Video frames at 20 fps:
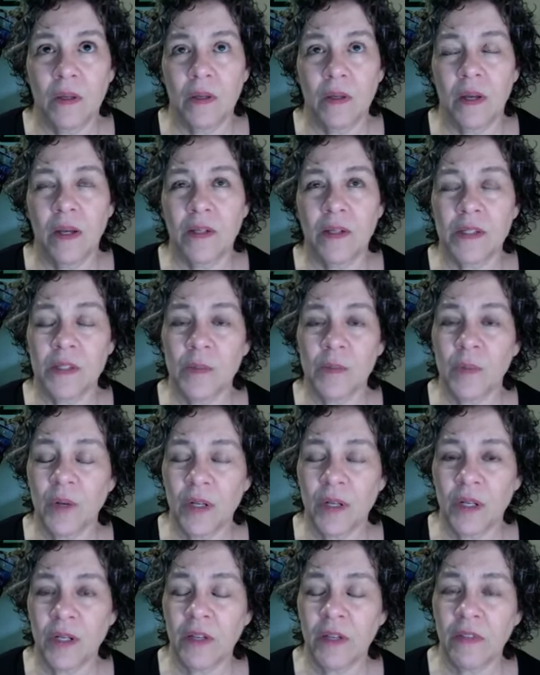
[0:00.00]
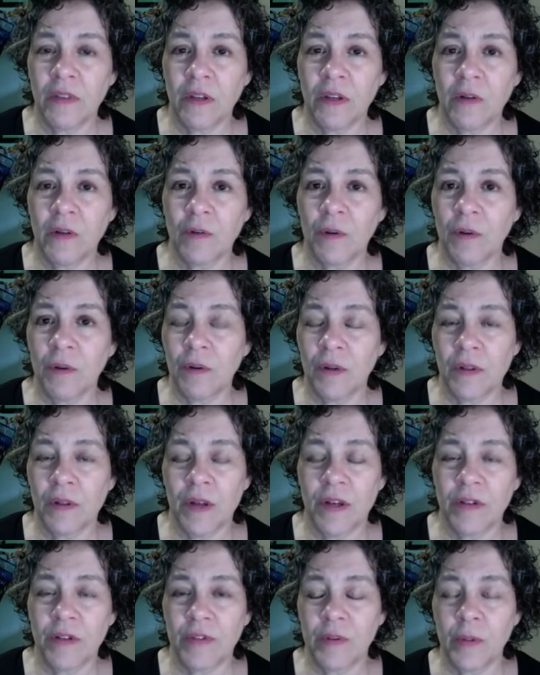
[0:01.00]
Allison Brennan, I think, wrote a lot
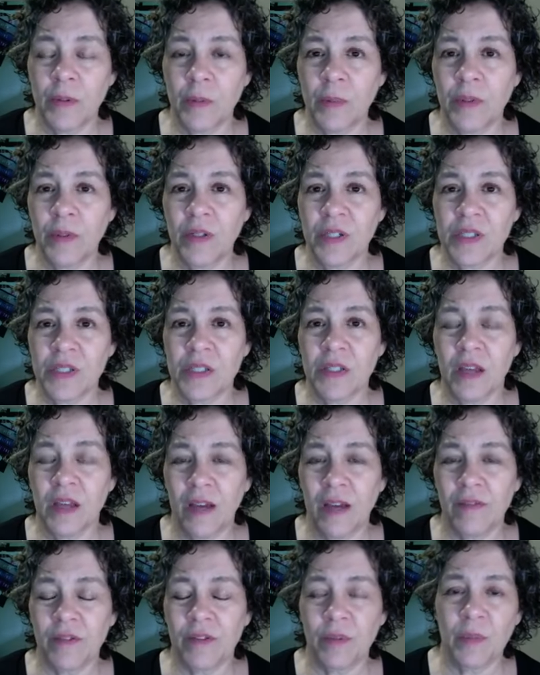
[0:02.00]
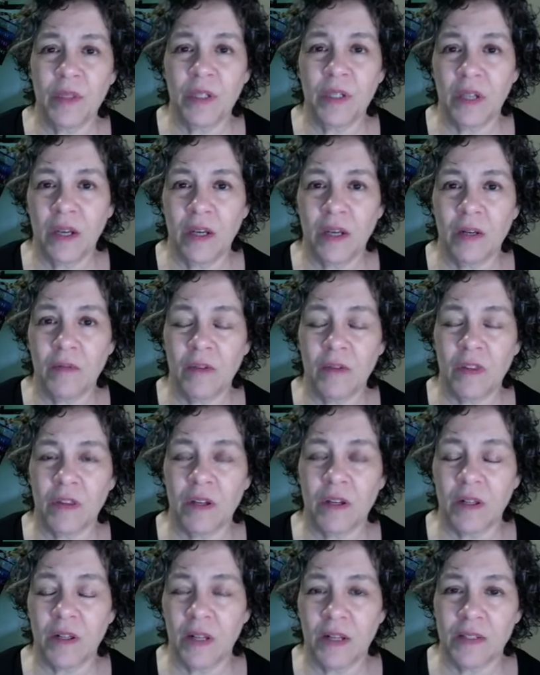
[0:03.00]
of her books after midnight with a
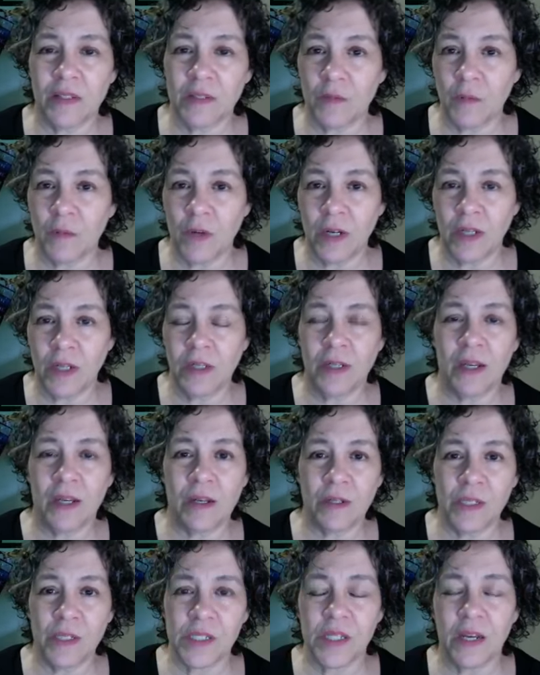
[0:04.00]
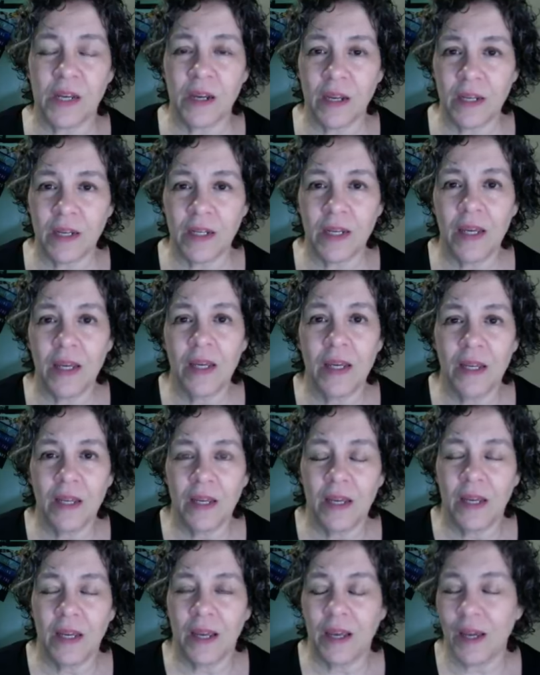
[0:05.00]
glass of wine at her side,
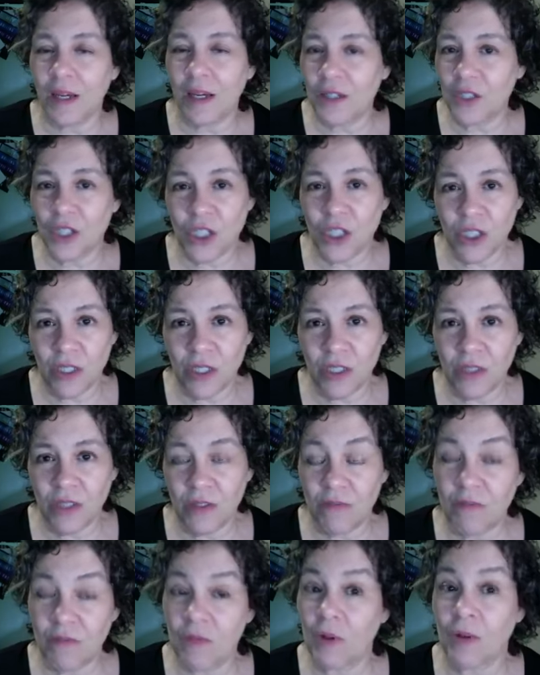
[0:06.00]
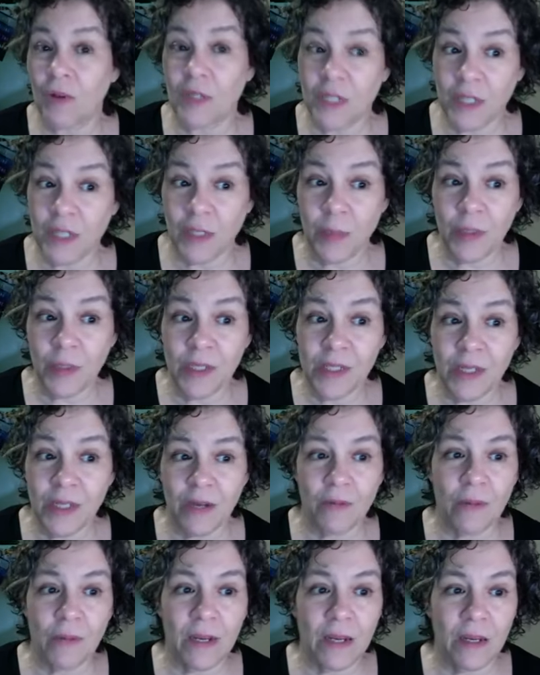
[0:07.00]
and she wrote a ton of books
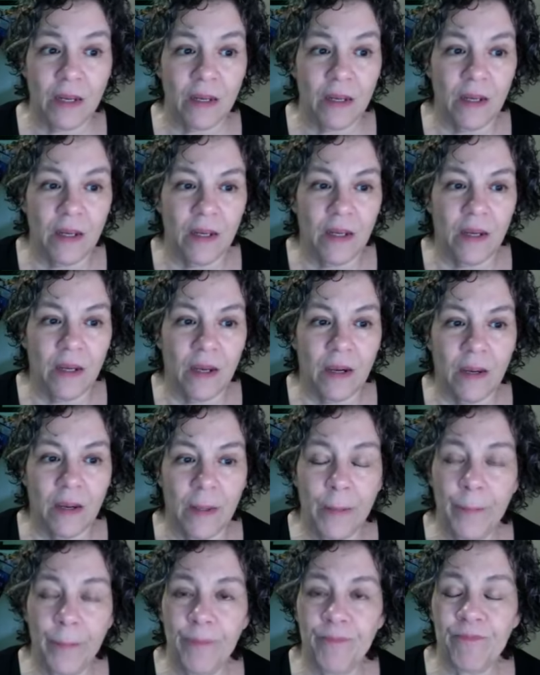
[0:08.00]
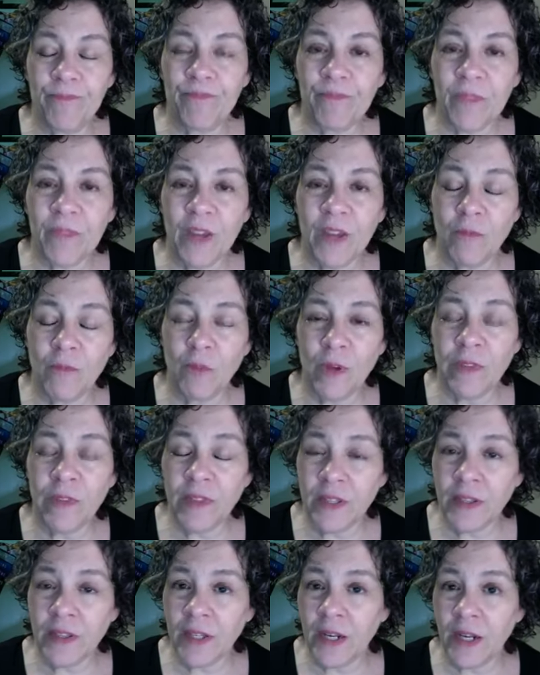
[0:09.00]
that way. Um, and one
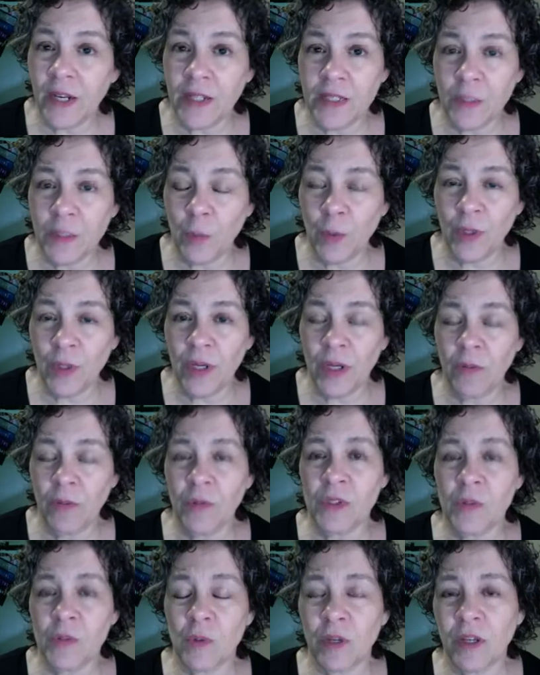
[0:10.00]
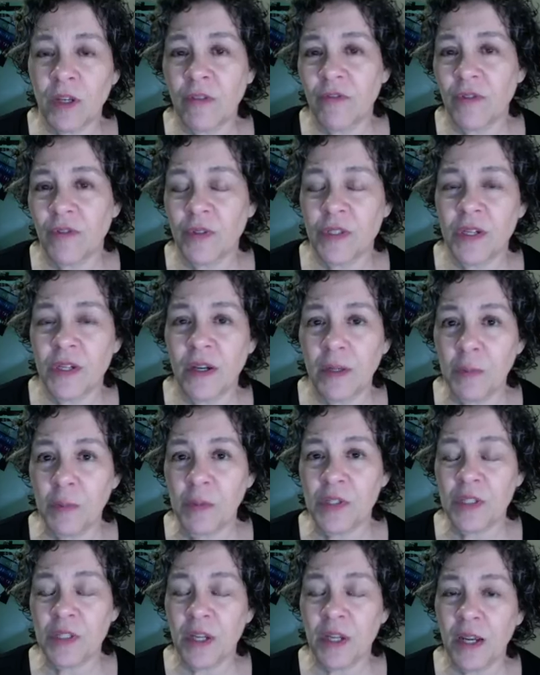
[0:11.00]
thing that I did when I was working full time
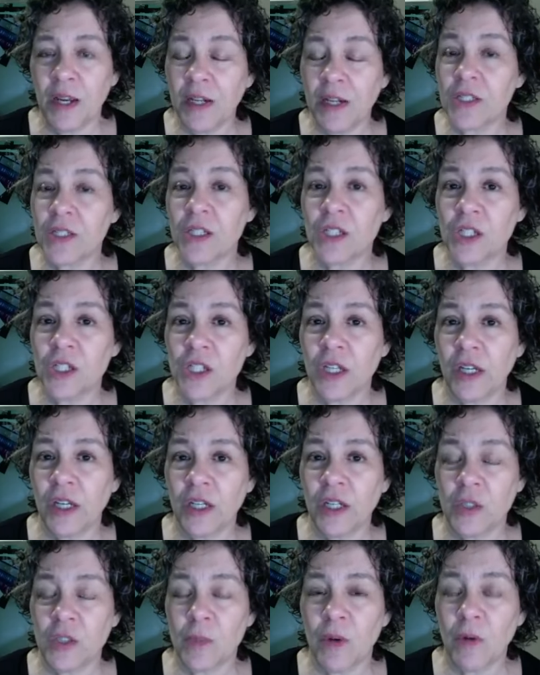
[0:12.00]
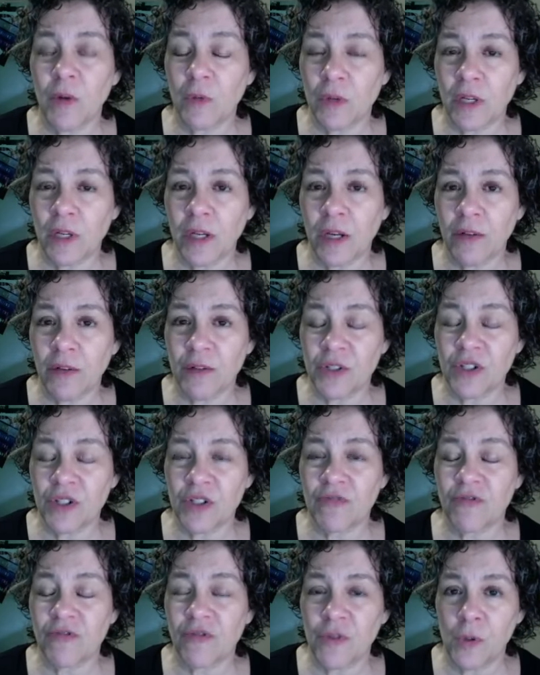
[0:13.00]
was I asked to change my work hours to
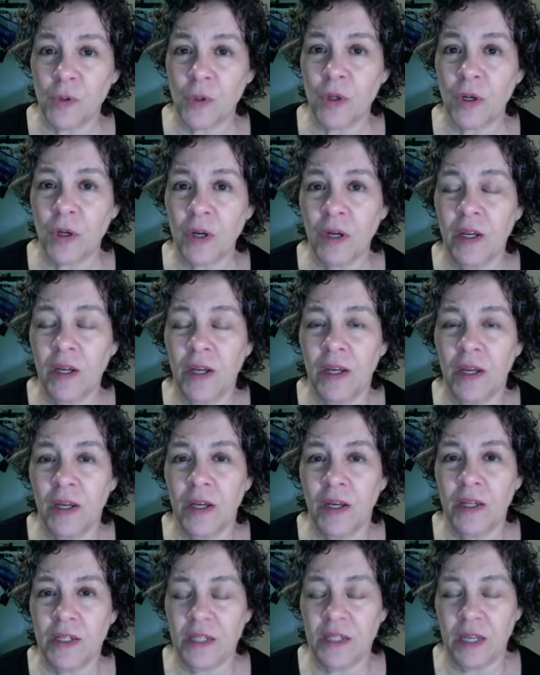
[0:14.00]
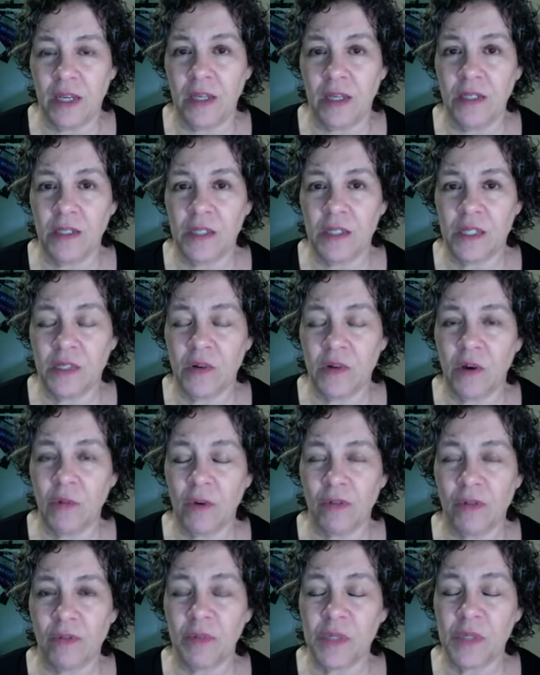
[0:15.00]
four tens. So I
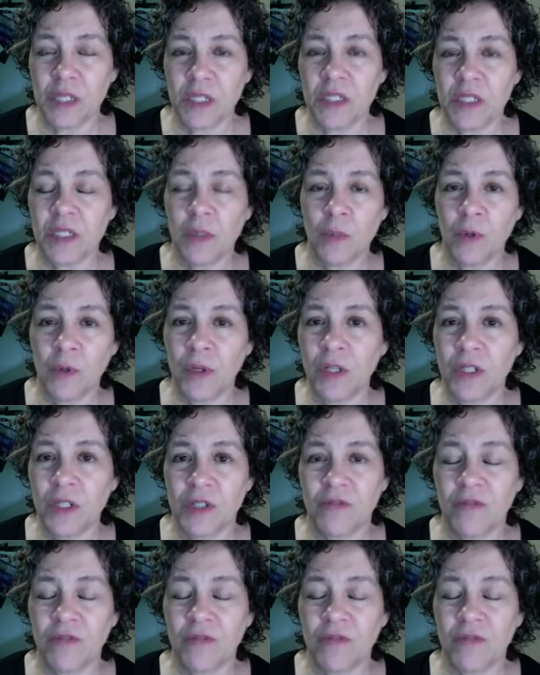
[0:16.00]
worked from six in the morning till